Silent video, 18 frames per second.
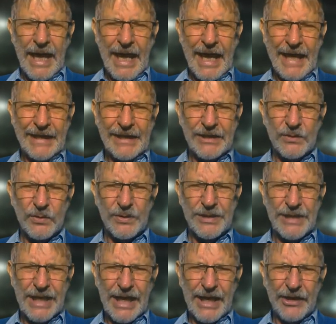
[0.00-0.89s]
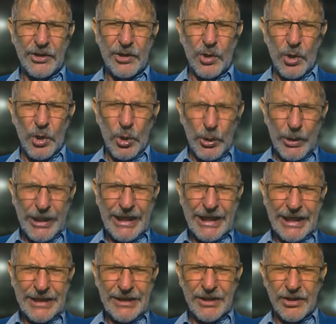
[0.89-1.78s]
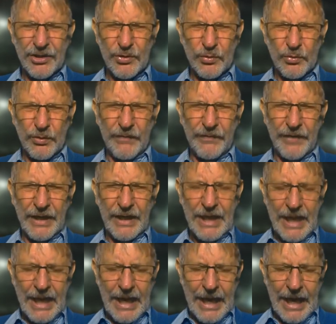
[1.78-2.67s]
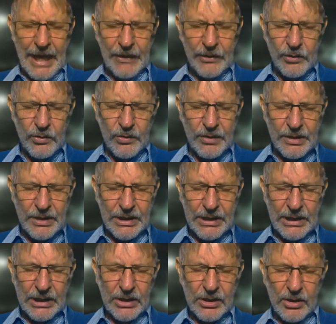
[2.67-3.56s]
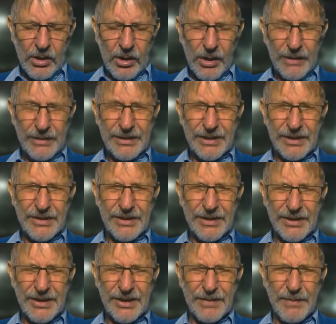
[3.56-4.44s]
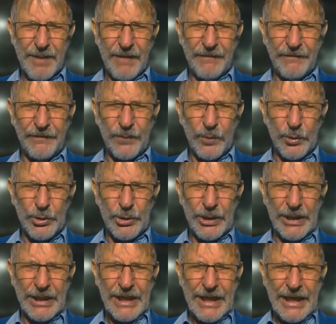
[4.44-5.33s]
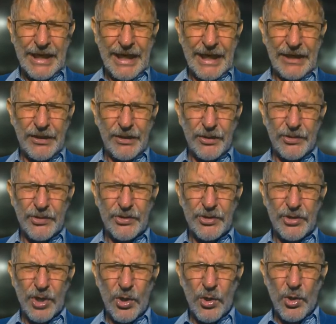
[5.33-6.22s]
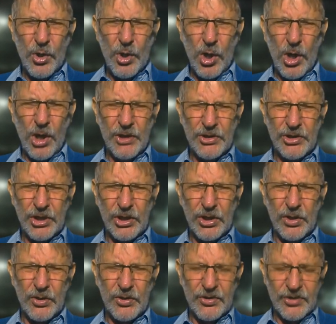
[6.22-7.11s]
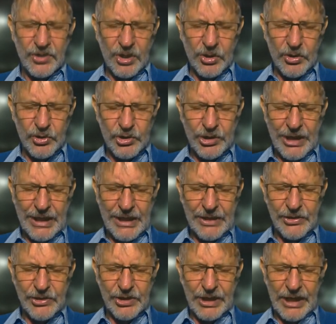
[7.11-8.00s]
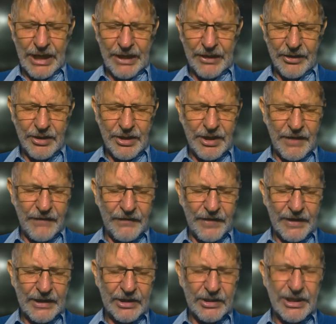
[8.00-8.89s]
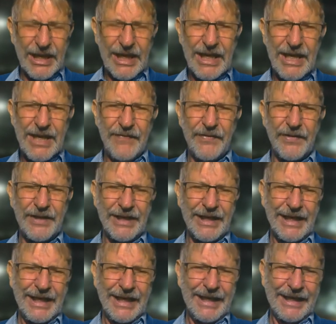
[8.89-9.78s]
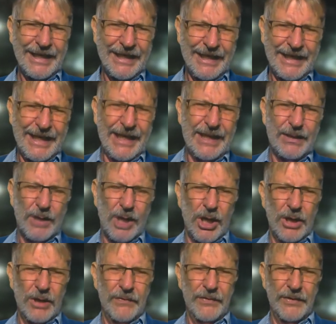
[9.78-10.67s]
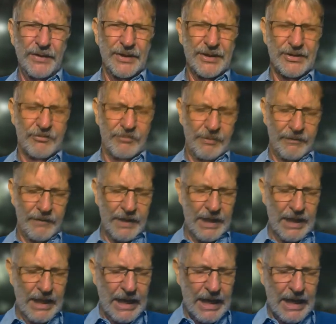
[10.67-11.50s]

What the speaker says: And it was like you're looking at this river and you're thinking, God, this is my future. It looks so large. It looks so challenging. I don't know if I could even get over this river.